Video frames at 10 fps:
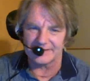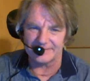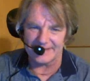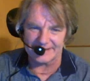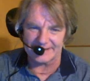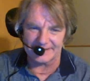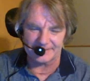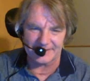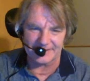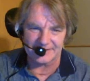back up
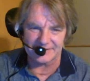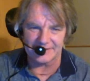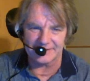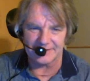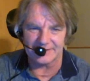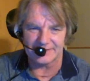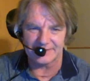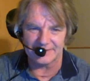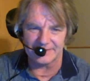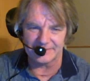here, and
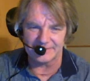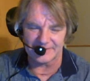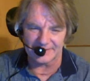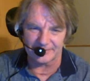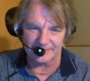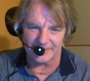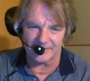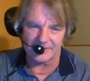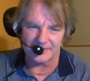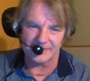I'm going to lift my
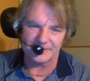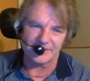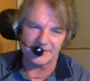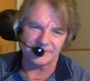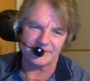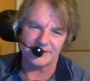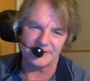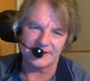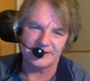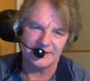arm up here for you.